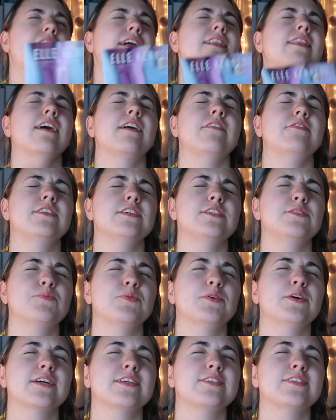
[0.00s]
love this
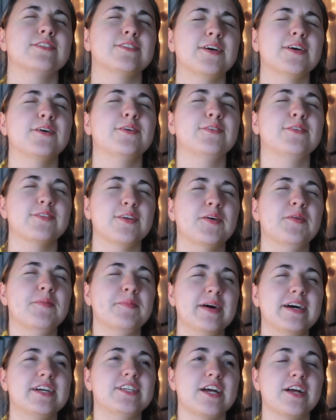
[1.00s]
book so
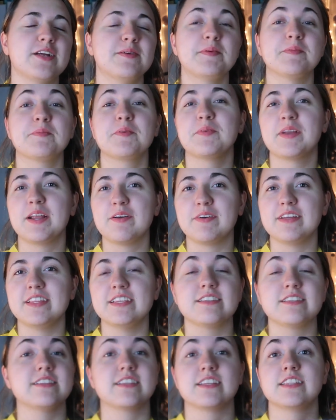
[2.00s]
much. I remember when I read
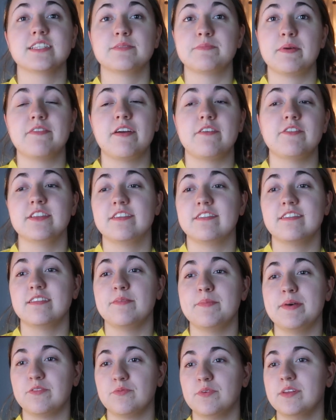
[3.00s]
this, I was like, this is my favorite, this is the
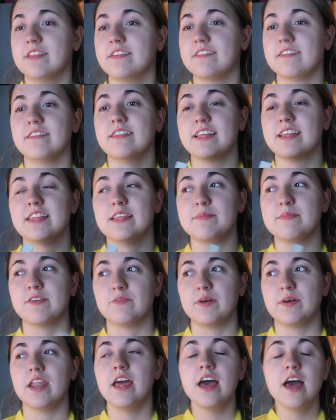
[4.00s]
best one, this is like the best
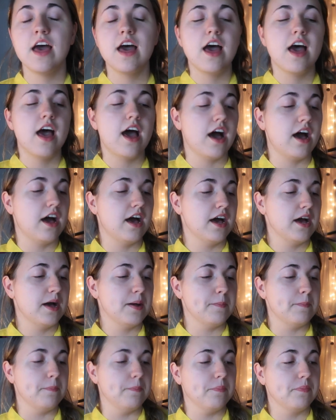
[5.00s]
one.
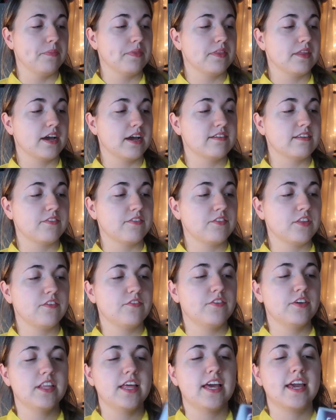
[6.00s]
I definitely
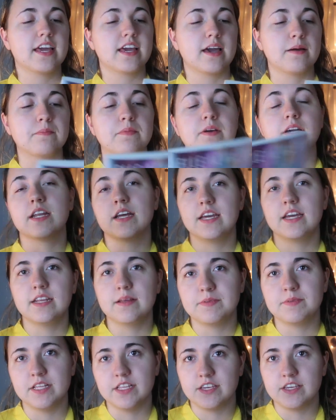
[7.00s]
feel like I'm gonna end
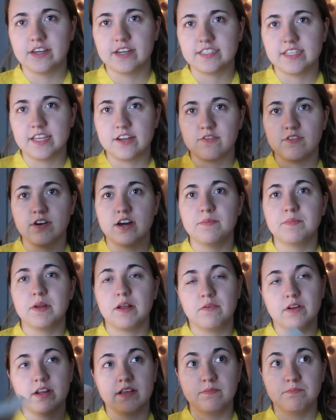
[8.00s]
up telling you guys later on, but
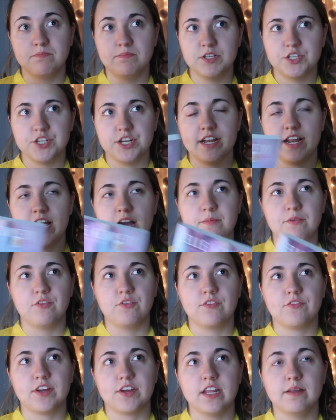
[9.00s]
I want to mention it now
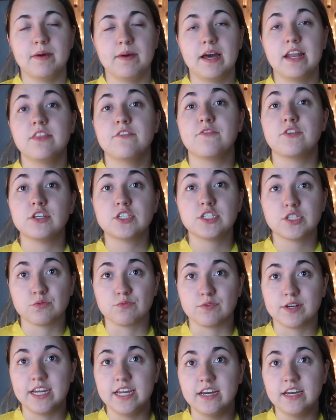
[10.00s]
before I forget about it. The first
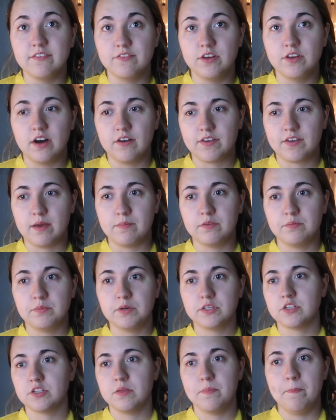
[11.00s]
3 of the off-campus
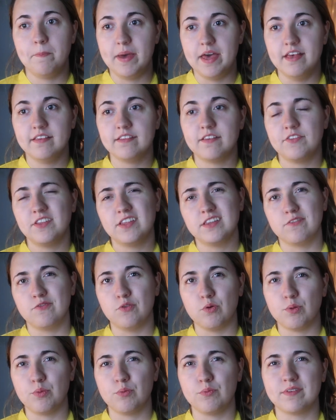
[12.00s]
books are the best. I feel like the
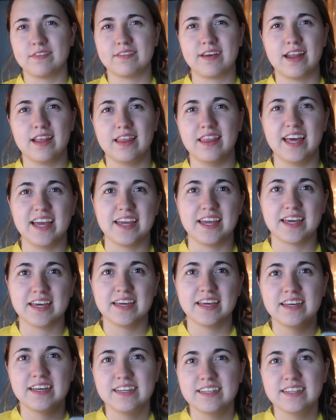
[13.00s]
4th one was kind of like